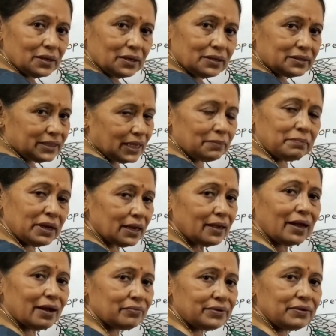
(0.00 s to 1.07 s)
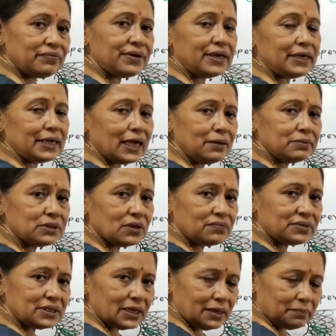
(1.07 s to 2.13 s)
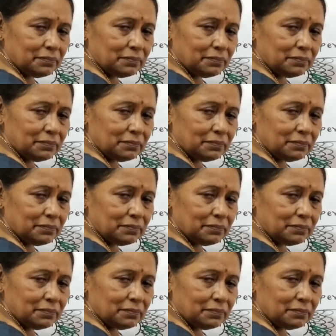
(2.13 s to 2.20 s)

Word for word: they may have different types of shape